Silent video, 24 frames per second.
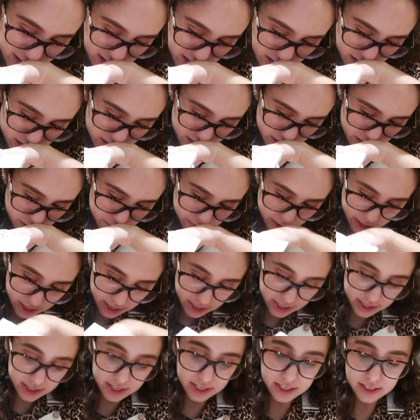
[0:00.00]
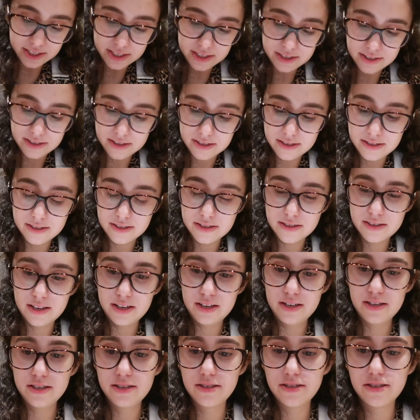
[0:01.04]
Um, I think this is
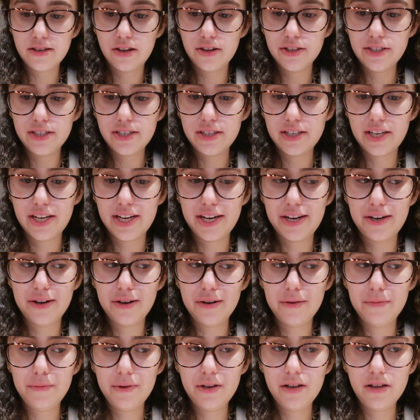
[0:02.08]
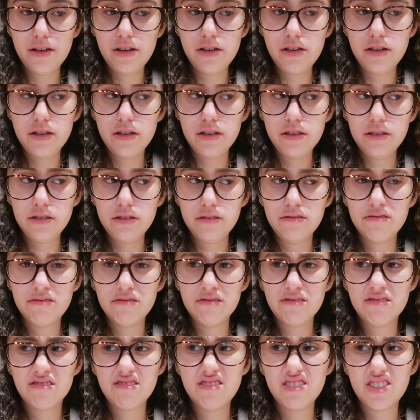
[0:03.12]
salted caramel,
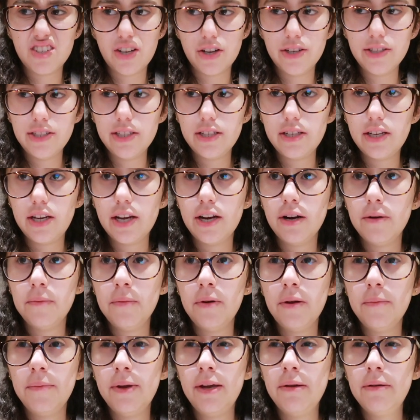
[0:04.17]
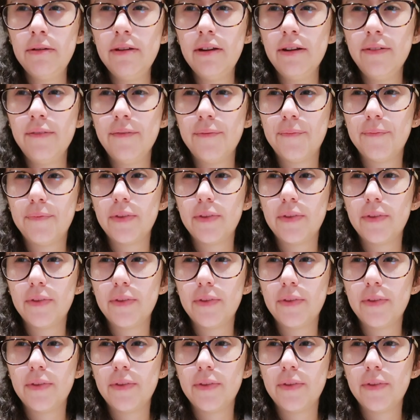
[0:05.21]
salted caramel maybe.